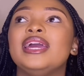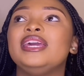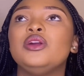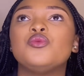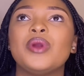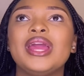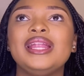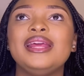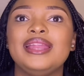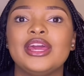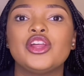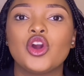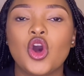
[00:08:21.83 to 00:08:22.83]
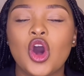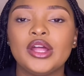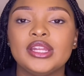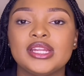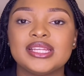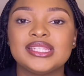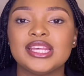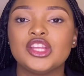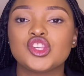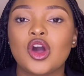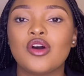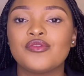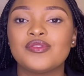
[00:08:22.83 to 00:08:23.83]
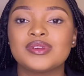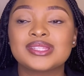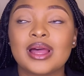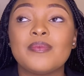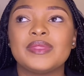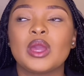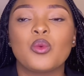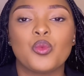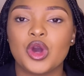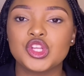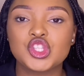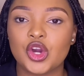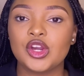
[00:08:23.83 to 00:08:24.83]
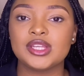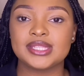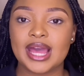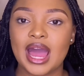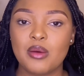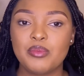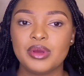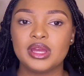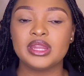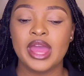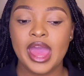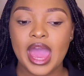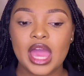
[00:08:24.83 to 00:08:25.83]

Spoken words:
really led her on in the sense of something was going to happen.